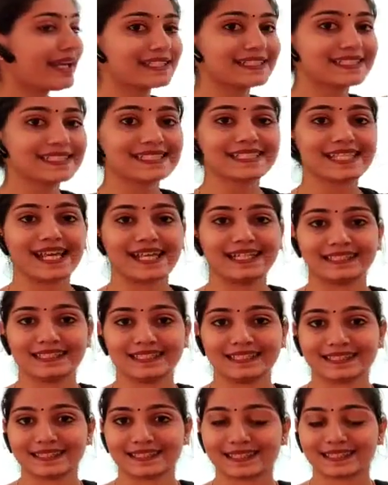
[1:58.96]

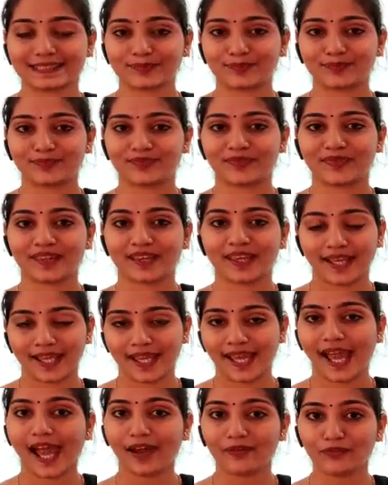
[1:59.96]
exercises.
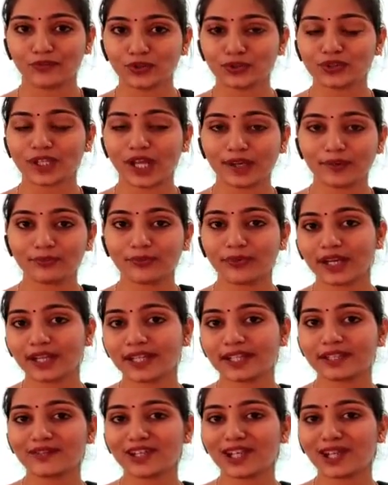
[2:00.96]
Have you done brain
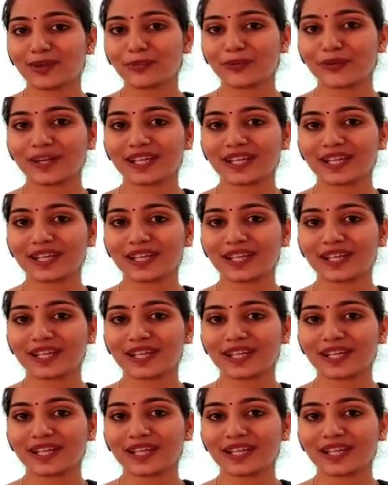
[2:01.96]
developer